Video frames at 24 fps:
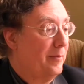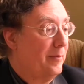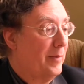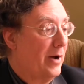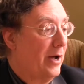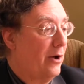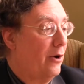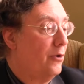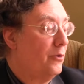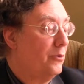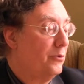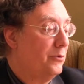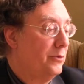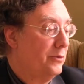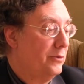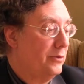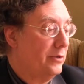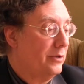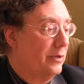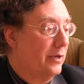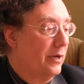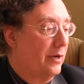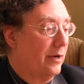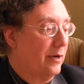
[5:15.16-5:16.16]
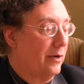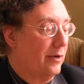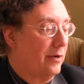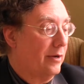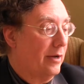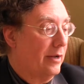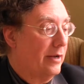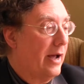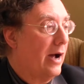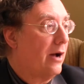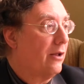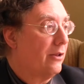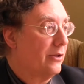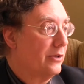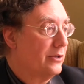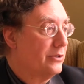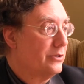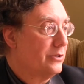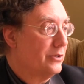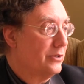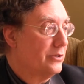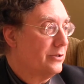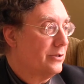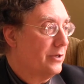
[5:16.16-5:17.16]
My own uh,
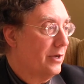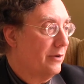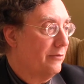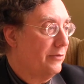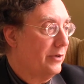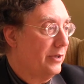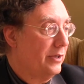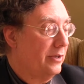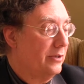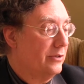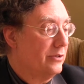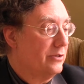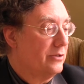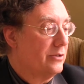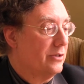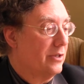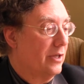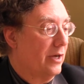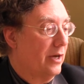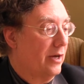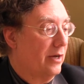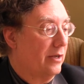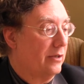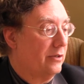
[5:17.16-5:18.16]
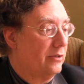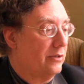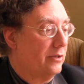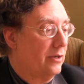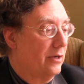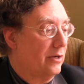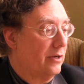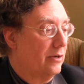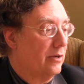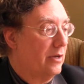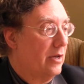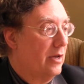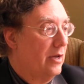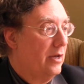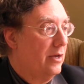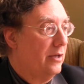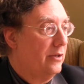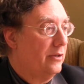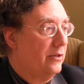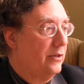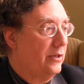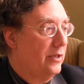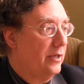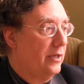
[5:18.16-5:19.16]
analysis of it is that uh,
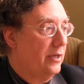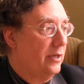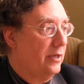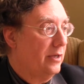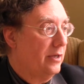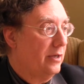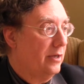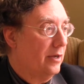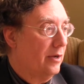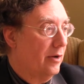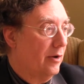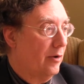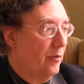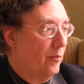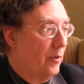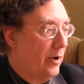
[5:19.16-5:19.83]
the uh,